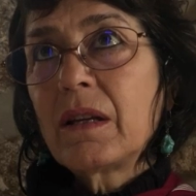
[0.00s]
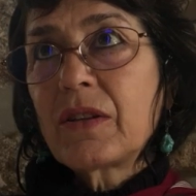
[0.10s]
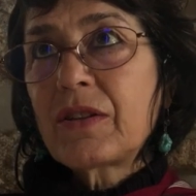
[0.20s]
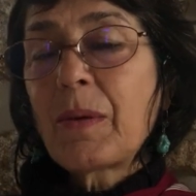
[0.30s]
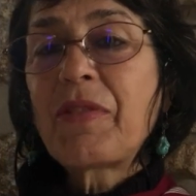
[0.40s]

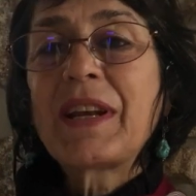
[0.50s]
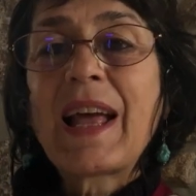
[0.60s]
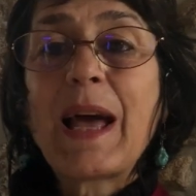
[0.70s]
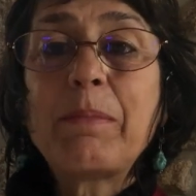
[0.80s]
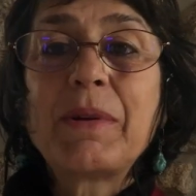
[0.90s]
something
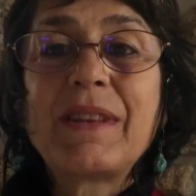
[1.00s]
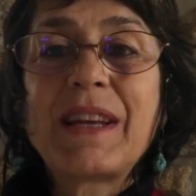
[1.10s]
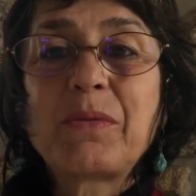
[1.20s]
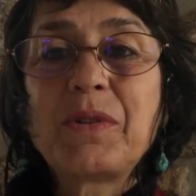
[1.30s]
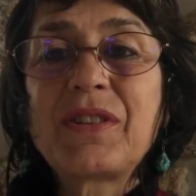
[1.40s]
happen
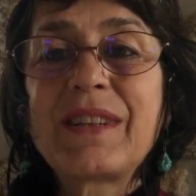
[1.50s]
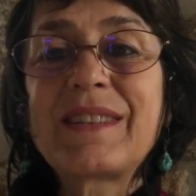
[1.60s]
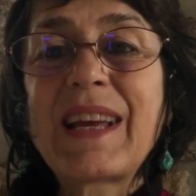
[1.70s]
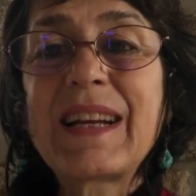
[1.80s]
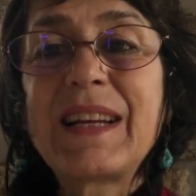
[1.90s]
that was
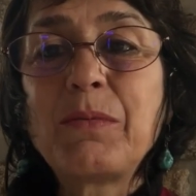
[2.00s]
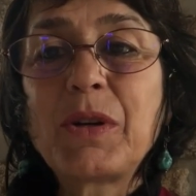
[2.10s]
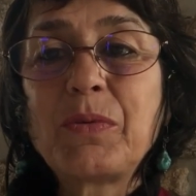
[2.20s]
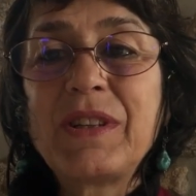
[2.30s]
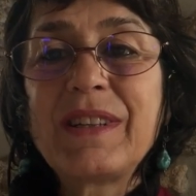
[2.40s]
exactly
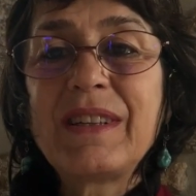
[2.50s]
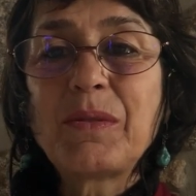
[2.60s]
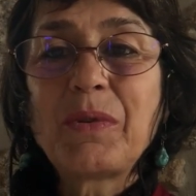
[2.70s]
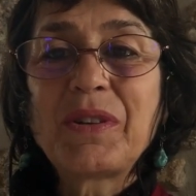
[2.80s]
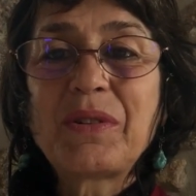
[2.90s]
what we didn't
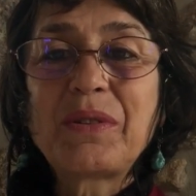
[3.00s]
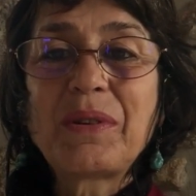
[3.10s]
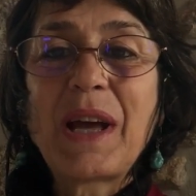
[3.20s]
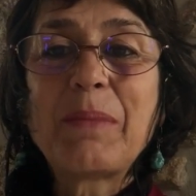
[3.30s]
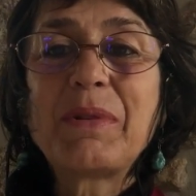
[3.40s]
want to
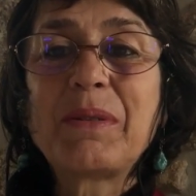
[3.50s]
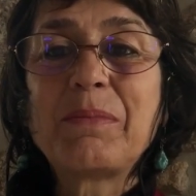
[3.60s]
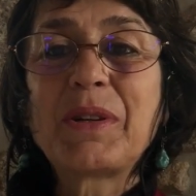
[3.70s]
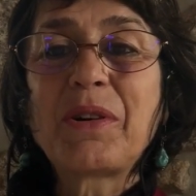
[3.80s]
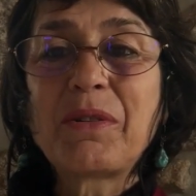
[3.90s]
happen,
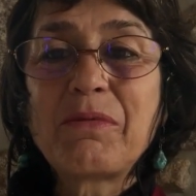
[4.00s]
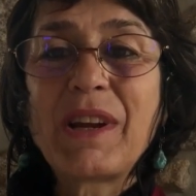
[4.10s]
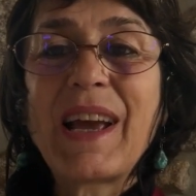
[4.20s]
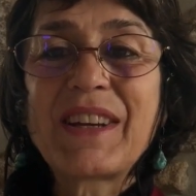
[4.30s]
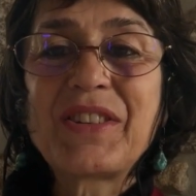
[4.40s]
but our
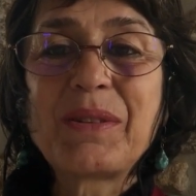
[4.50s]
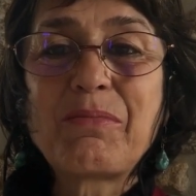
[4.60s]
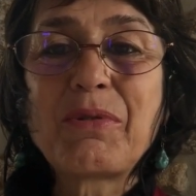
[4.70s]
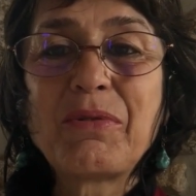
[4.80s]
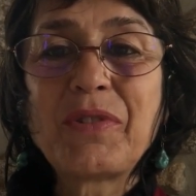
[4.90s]
reaction
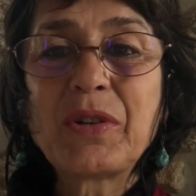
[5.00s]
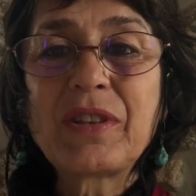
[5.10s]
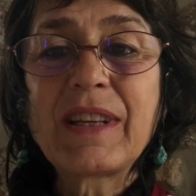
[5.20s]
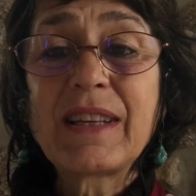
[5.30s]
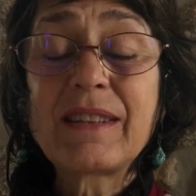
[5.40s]
provoked
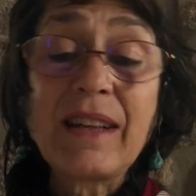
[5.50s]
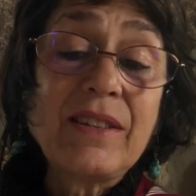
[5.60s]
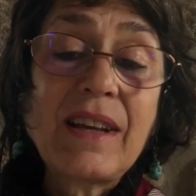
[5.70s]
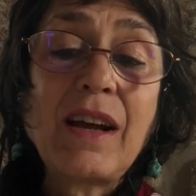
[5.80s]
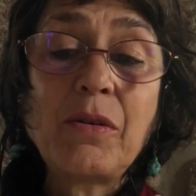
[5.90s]
that.
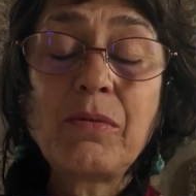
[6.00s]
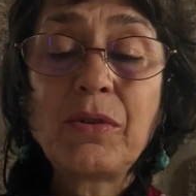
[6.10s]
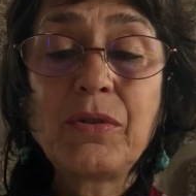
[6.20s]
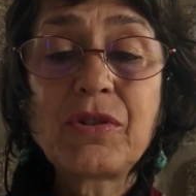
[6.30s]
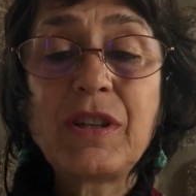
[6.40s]
That's how
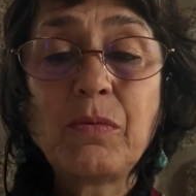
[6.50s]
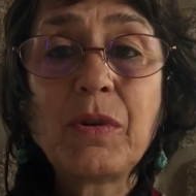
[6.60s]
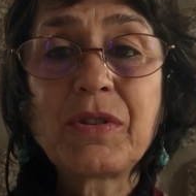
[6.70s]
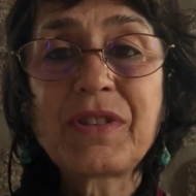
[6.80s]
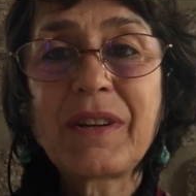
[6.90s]
usually
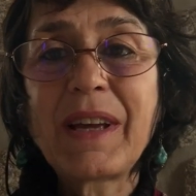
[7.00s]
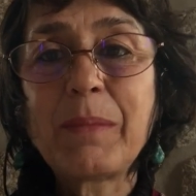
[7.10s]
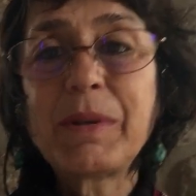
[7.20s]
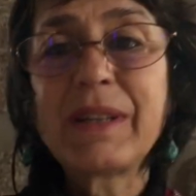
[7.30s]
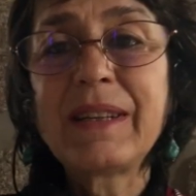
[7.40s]
wars are
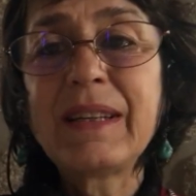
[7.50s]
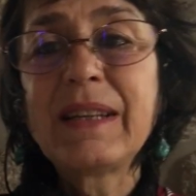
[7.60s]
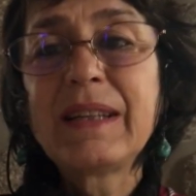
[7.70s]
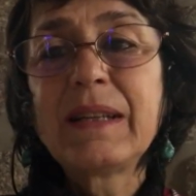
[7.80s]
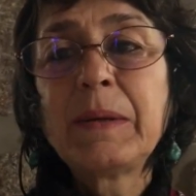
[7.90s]
happening.
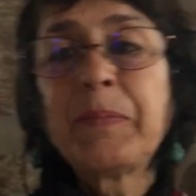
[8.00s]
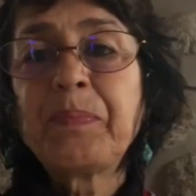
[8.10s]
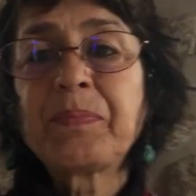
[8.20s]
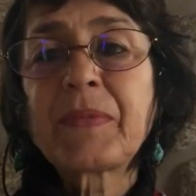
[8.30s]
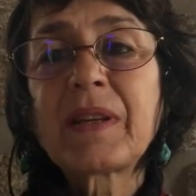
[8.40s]

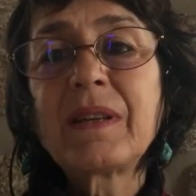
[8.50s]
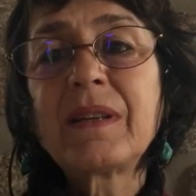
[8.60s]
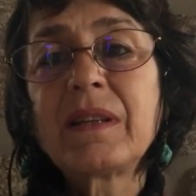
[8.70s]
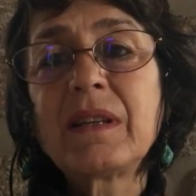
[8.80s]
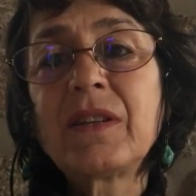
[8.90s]

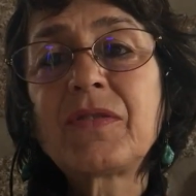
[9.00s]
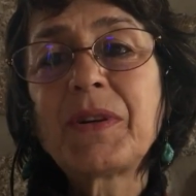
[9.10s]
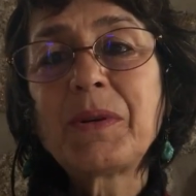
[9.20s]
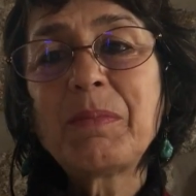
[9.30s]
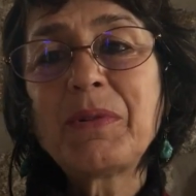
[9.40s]
It's
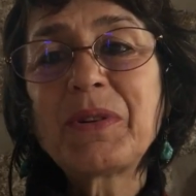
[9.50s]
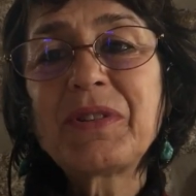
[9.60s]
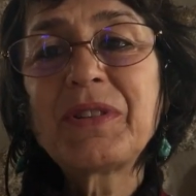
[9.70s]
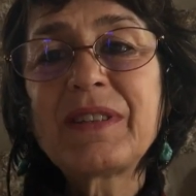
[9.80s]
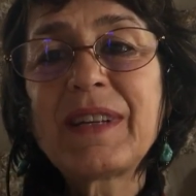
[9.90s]
very
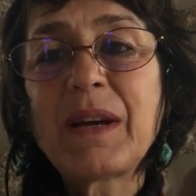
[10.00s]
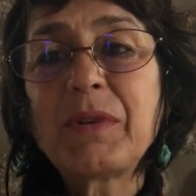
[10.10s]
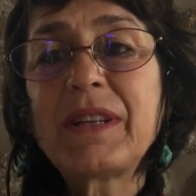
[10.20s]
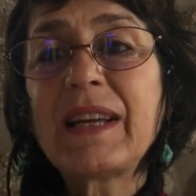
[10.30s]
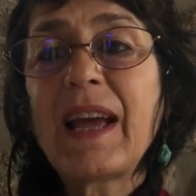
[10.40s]
important
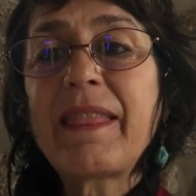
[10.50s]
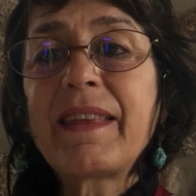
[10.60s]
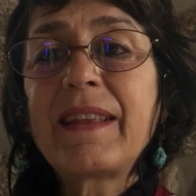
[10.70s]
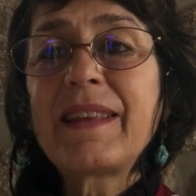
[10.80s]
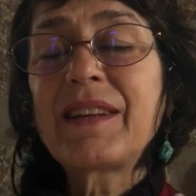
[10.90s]
nowadays, I
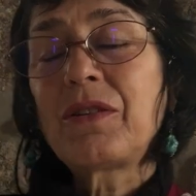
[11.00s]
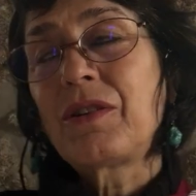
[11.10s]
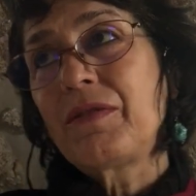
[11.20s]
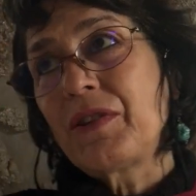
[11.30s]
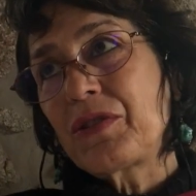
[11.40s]
think, that all
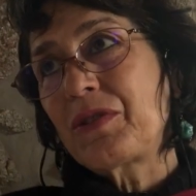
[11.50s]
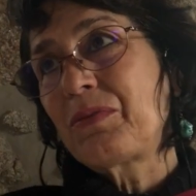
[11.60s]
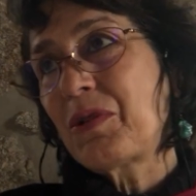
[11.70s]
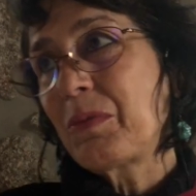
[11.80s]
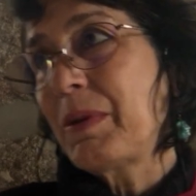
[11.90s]
of us
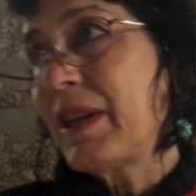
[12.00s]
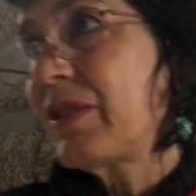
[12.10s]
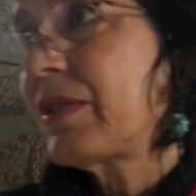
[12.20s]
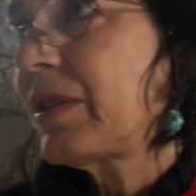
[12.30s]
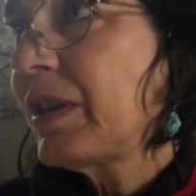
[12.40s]
do our
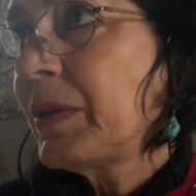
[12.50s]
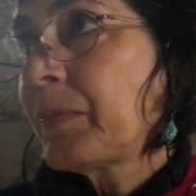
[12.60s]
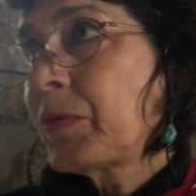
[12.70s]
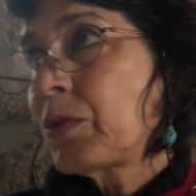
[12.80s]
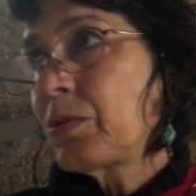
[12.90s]
best
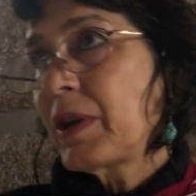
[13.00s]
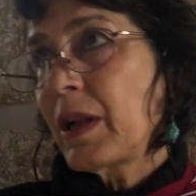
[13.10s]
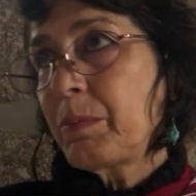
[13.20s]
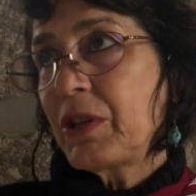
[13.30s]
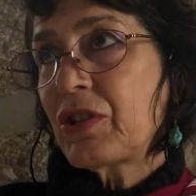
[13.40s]
to
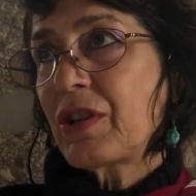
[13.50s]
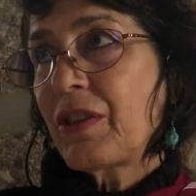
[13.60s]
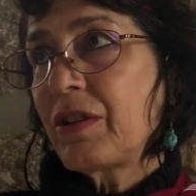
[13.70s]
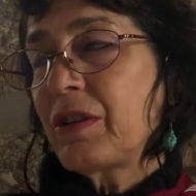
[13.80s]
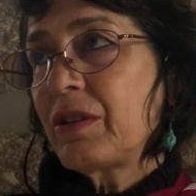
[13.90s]
help each
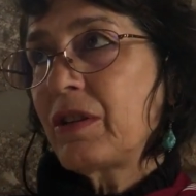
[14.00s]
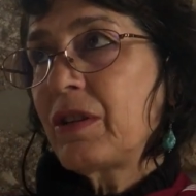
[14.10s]
other,